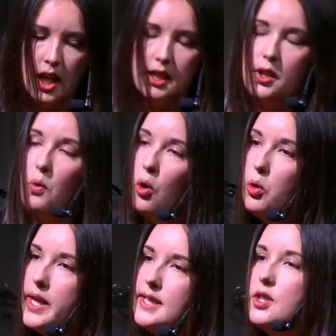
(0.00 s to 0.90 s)
So
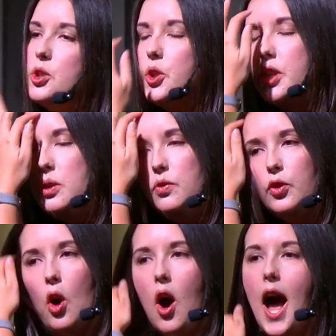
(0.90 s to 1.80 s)
always ensure that you've
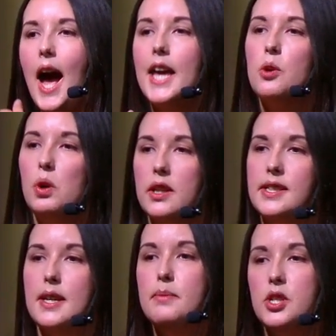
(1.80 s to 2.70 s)
got high
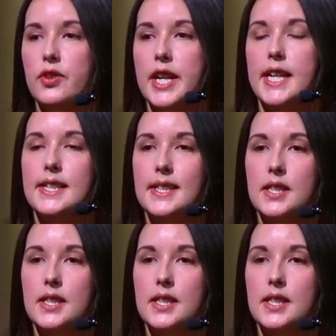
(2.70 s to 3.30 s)
quality imagery